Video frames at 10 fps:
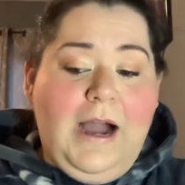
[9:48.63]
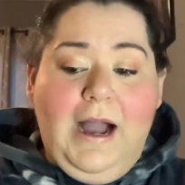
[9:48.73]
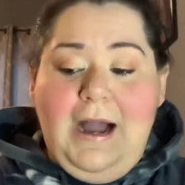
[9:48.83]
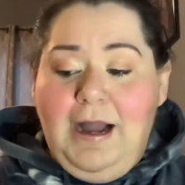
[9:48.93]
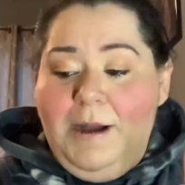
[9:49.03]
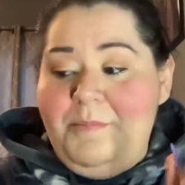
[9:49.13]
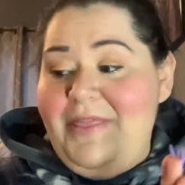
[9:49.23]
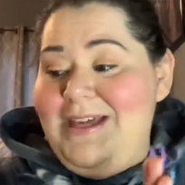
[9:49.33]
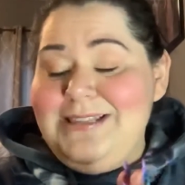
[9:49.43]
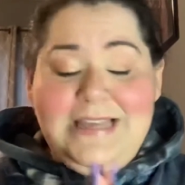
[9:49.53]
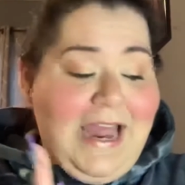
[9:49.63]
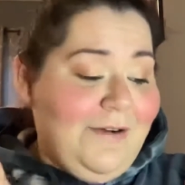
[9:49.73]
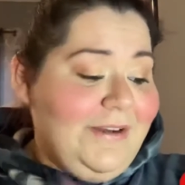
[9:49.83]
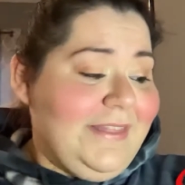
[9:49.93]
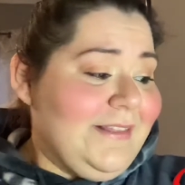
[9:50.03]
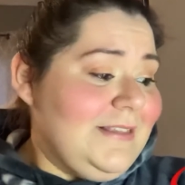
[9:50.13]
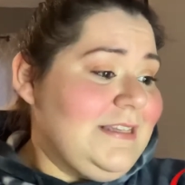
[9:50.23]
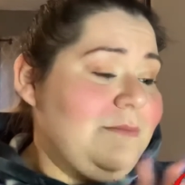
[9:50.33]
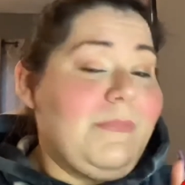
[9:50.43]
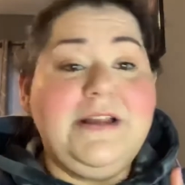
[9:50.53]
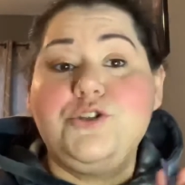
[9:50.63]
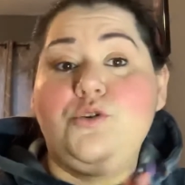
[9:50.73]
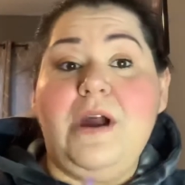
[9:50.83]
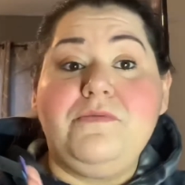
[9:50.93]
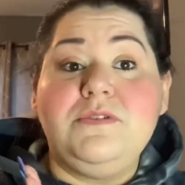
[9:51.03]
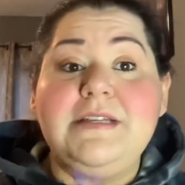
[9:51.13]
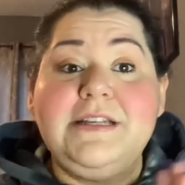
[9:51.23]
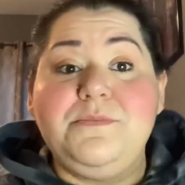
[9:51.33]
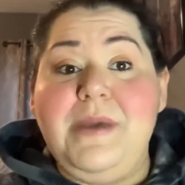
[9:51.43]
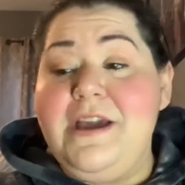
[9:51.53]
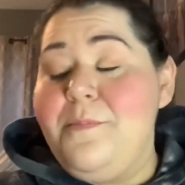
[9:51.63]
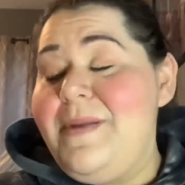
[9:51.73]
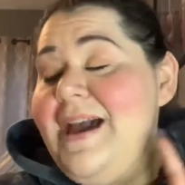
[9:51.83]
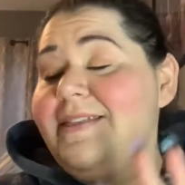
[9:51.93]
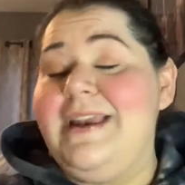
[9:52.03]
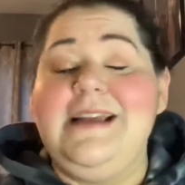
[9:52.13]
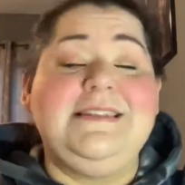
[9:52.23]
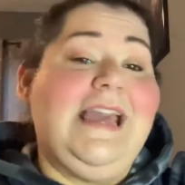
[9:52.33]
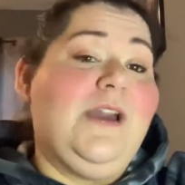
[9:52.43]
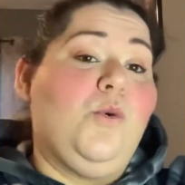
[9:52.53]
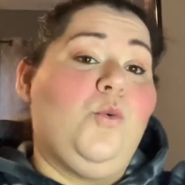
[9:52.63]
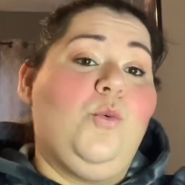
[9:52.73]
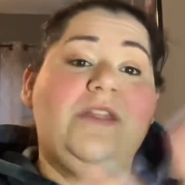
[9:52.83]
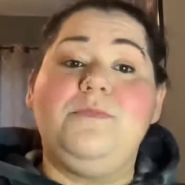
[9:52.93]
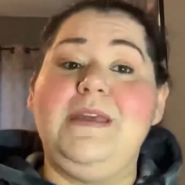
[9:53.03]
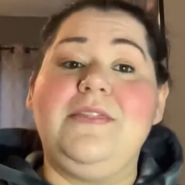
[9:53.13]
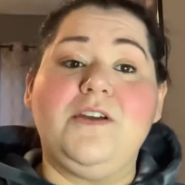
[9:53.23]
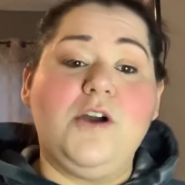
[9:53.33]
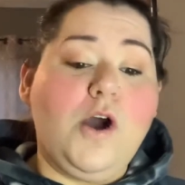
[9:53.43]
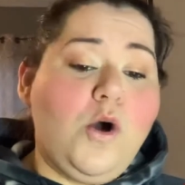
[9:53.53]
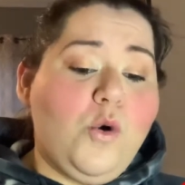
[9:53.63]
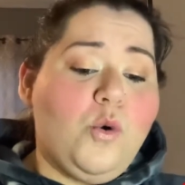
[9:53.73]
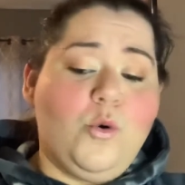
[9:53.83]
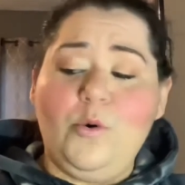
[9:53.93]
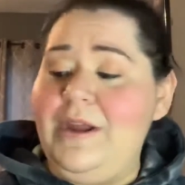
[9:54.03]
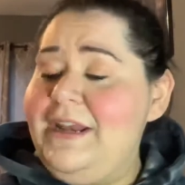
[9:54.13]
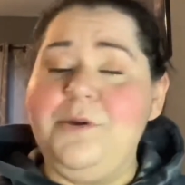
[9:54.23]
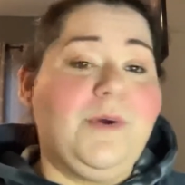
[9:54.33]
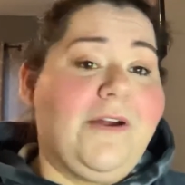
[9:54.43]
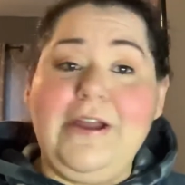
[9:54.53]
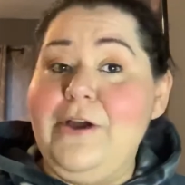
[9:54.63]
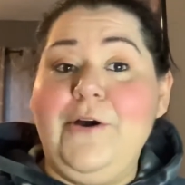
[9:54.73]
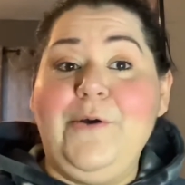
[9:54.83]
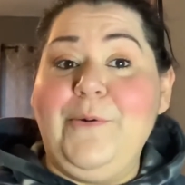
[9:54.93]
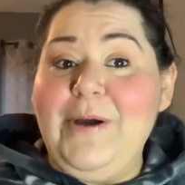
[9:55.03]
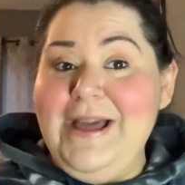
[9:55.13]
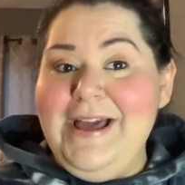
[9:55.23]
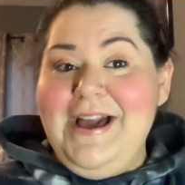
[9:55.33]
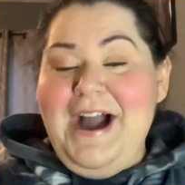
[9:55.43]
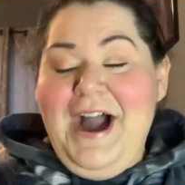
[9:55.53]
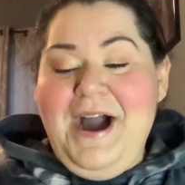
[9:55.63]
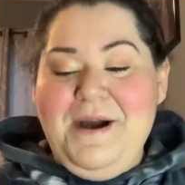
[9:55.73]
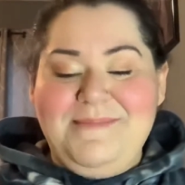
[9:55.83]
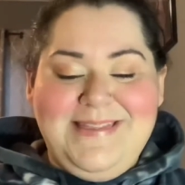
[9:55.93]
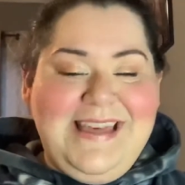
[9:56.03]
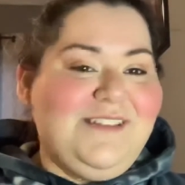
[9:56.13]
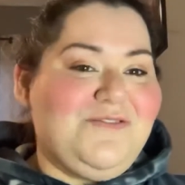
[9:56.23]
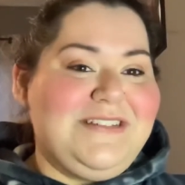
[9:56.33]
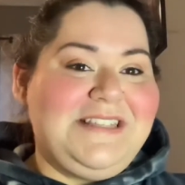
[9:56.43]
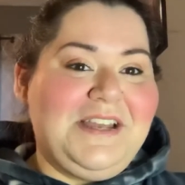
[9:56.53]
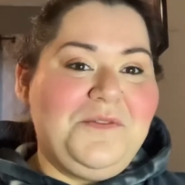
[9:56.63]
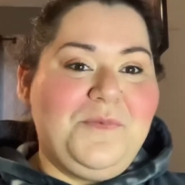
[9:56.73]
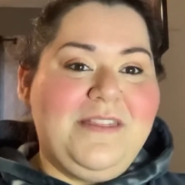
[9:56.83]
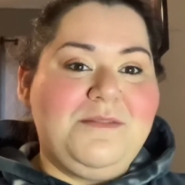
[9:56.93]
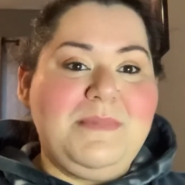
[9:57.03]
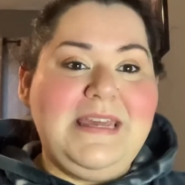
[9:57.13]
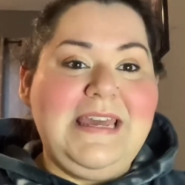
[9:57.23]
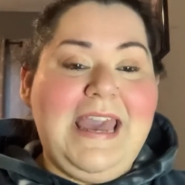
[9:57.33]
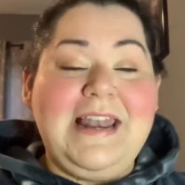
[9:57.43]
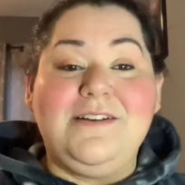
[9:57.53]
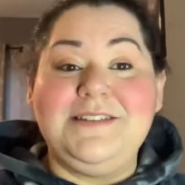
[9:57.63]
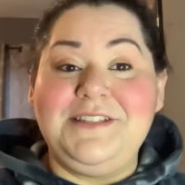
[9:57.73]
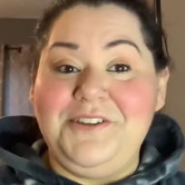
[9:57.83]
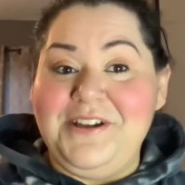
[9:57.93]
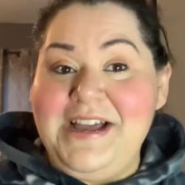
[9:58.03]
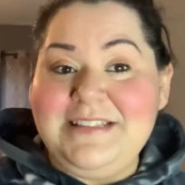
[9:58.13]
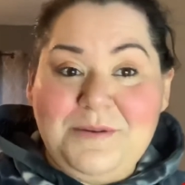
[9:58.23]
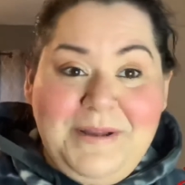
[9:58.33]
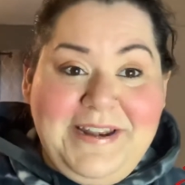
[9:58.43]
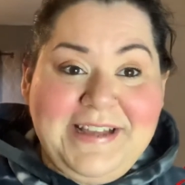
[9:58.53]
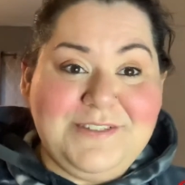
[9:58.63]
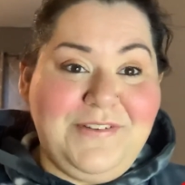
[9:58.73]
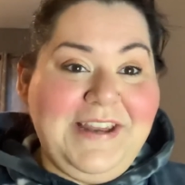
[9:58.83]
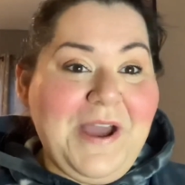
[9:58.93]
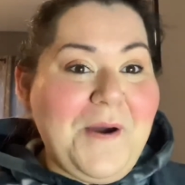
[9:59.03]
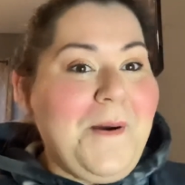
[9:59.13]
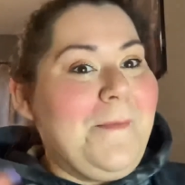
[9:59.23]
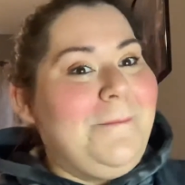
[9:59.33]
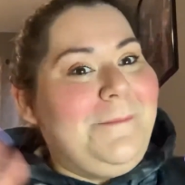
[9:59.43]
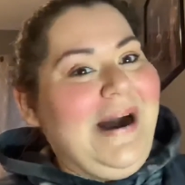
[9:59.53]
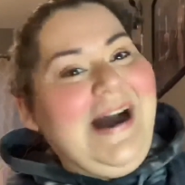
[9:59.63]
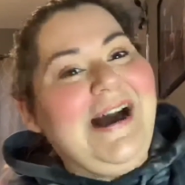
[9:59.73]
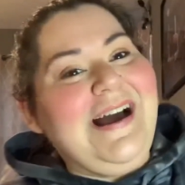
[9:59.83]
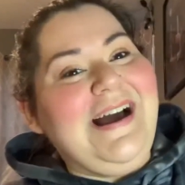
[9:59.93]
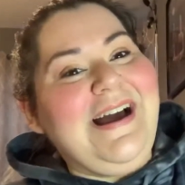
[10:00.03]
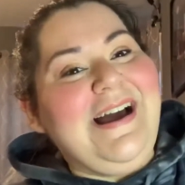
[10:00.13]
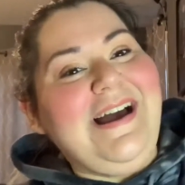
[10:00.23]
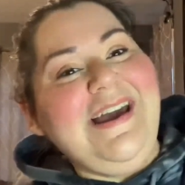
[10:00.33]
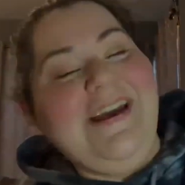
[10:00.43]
But that's everything that's in my travel size makeup bag that I take with me on the go anywhere I go. But thanks for sticking with me, and I'll see you guys on my next video. Bye.